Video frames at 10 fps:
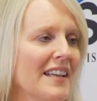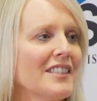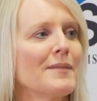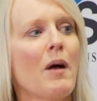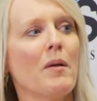and
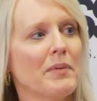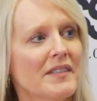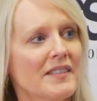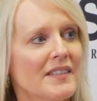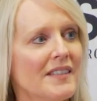small
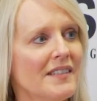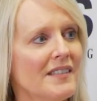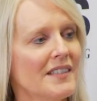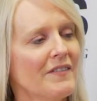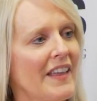
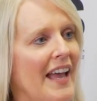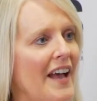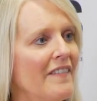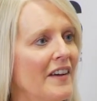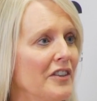businesses if they
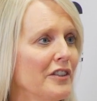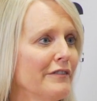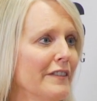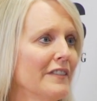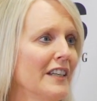have under
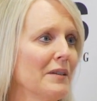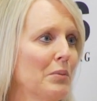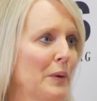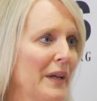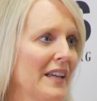50
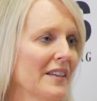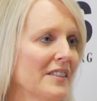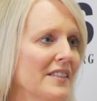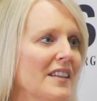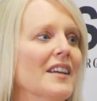
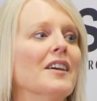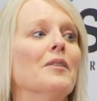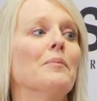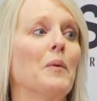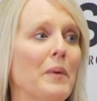employees.
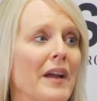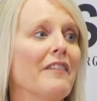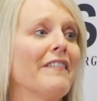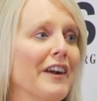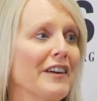But we are
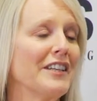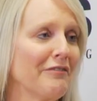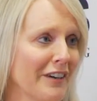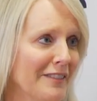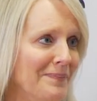very
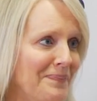different.